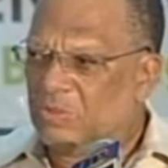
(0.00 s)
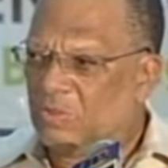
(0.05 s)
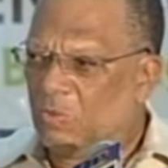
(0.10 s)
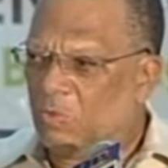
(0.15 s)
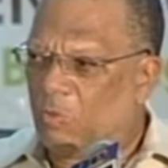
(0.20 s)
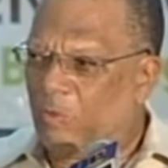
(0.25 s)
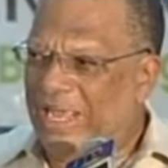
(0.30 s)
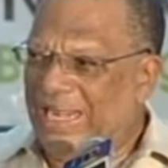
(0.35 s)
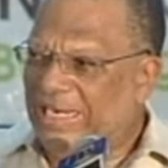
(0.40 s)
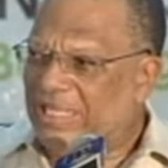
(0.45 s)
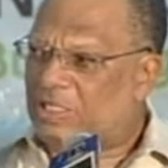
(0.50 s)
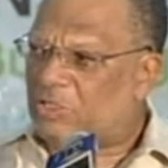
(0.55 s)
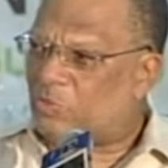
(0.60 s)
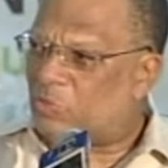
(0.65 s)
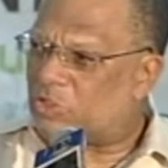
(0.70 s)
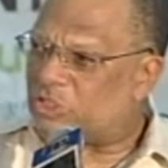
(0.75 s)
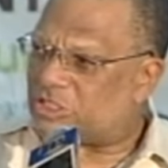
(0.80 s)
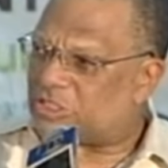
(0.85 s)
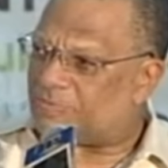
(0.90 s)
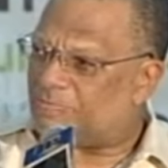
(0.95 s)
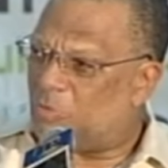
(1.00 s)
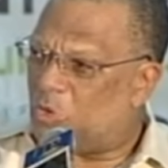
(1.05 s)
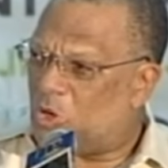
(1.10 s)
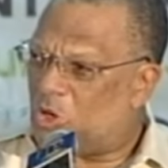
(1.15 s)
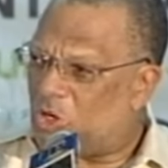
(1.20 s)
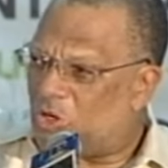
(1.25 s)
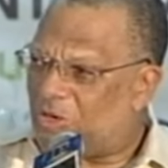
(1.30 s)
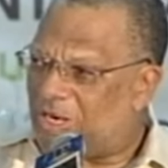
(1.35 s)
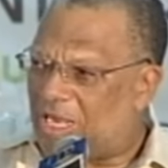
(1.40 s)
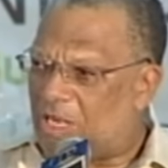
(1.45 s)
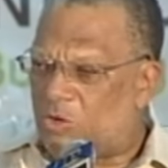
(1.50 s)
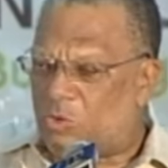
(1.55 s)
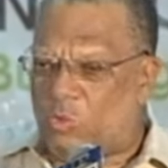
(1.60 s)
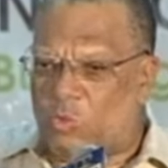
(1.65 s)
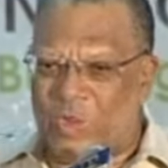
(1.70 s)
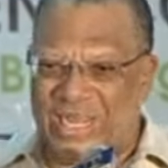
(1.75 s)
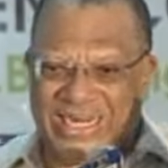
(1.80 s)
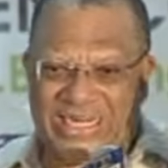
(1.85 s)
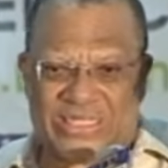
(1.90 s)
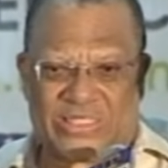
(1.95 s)
when it was more and
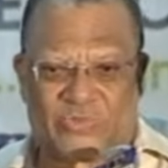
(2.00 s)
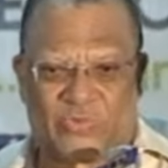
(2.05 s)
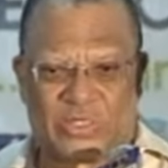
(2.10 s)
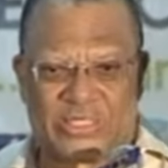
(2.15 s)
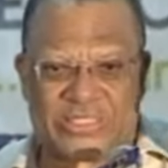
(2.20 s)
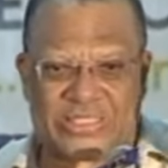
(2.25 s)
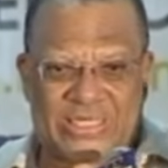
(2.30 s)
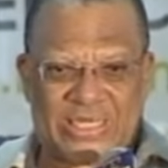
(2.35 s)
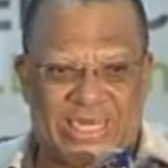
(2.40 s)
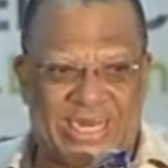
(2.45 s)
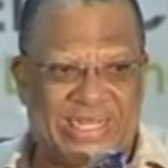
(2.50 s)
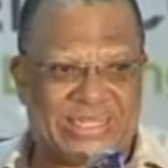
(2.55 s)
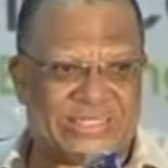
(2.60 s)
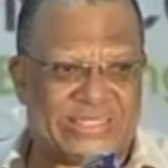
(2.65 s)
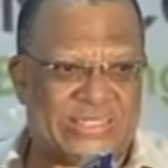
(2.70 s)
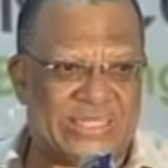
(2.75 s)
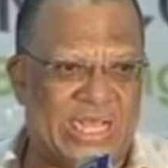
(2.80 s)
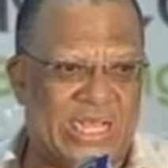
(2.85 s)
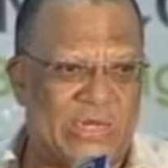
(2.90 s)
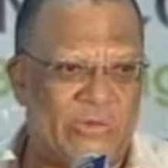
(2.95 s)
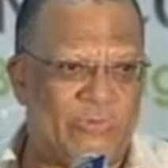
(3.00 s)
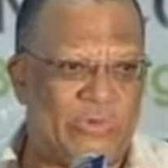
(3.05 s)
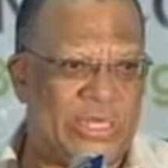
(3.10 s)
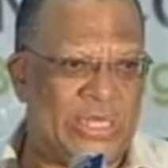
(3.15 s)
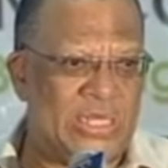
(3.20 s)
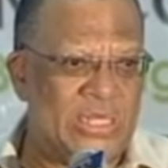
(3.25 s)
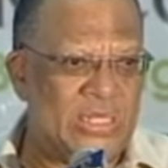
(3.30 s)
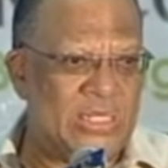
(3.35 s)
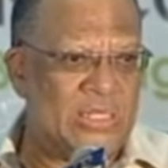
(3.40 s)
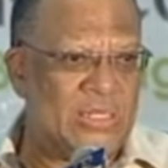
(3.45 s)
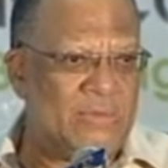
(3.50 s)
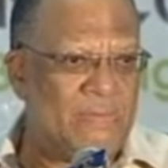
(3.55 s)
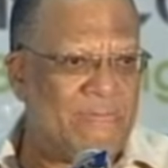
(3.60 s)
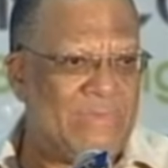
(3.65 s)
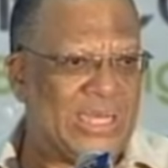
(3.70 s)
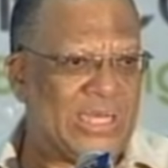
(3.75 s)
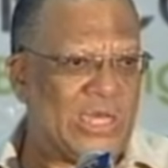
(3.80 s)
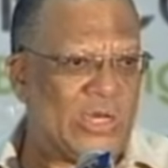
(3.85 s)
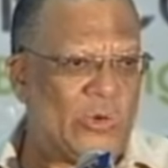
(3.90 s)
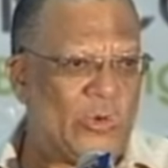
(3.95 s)
when it was less, and we
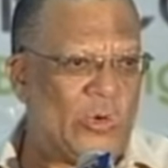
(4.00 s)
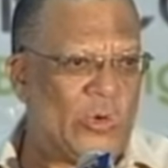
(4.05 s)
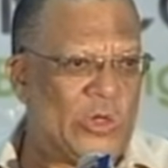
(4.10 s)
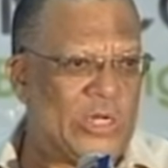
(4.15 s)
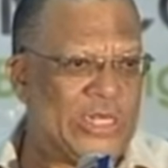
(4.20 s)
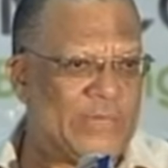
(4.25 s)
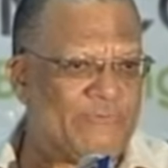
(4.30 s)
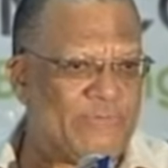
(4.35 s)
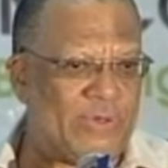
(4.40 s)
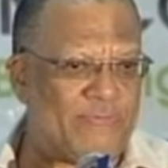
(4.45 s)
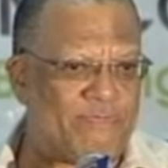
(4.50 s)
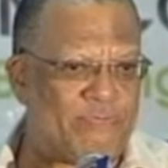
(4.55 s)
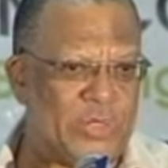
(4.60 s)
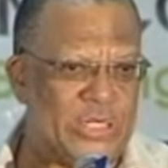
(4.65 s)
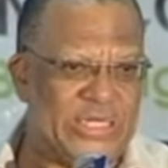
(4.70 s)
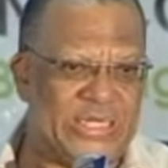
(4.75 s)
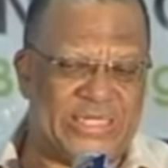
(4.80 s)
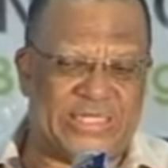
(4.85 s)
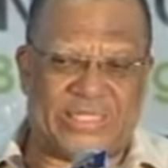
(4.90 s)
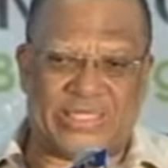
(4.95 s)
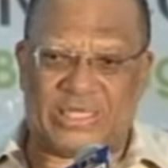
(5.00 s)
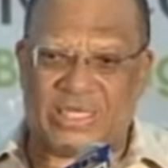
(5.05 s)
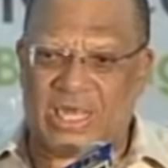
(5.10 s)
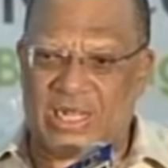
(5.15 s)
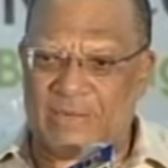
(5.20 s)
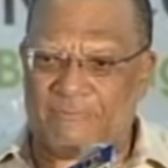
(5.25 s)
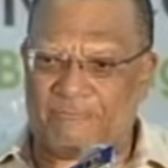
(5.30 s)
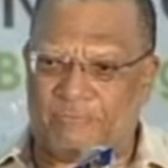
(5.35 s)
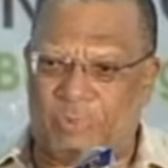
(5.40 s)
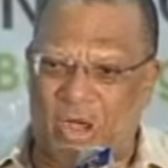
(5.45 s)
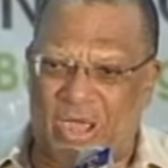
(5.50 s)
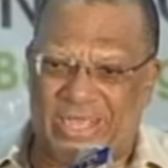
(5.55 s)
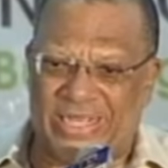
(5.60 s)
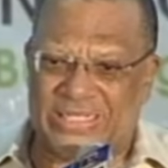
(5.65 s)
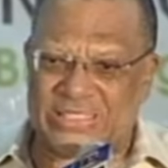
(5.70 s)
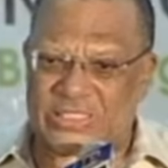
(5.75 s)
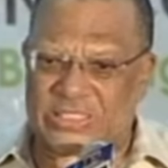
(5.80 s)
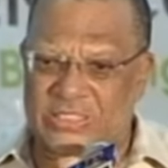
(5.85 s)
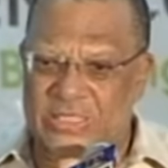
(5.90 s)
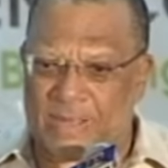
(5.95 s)
make a whole heap of political
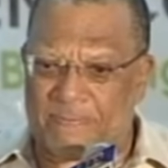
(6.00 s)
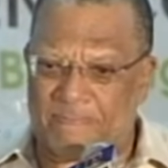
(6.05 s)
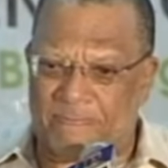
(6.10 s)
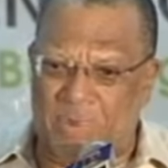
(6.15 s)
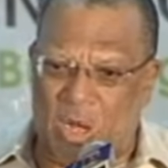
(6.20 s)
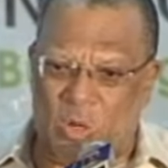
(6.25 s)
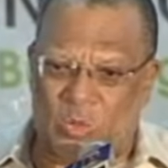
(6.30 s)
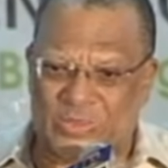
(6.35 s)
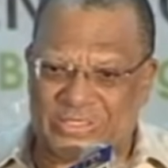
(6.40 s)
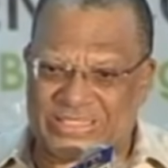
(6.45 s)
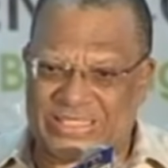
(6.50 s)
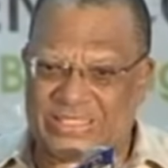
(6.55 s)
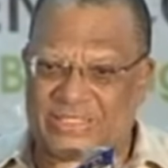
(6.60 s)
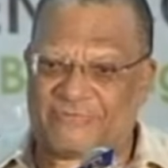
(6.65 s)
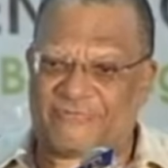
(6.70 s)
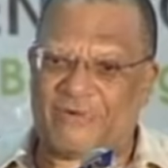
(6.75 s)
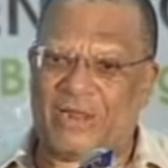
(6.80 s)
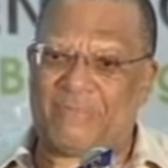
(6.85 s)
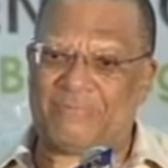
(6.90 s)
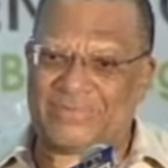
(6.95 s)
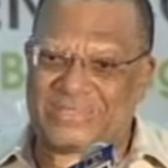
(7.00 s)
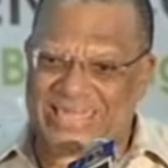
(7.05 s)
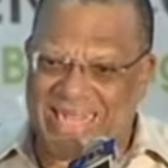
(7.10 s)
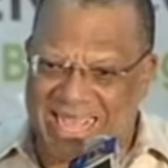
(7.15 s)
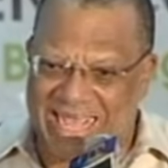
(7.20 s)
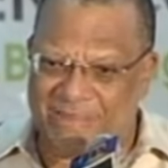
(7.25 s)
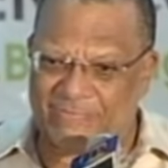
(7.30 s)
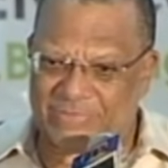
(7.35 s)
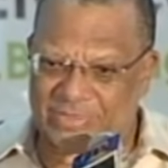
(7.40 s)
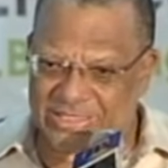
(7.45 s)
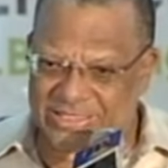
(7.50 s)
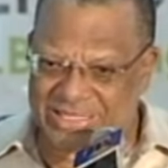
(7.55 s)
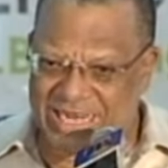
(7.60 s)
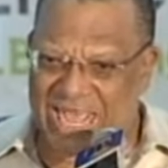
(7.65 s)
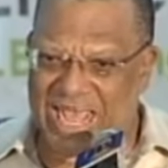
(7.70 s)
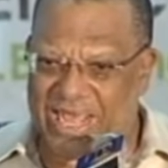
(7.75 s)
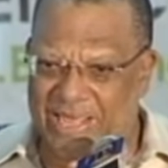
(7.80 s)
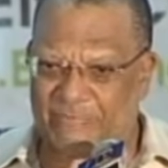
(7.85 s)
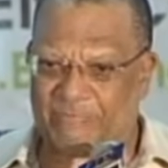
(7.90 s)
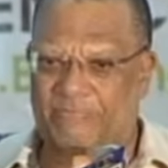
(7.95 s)
points about it from time to
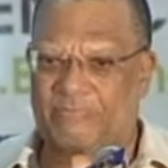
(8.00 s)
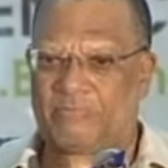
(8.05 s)
time.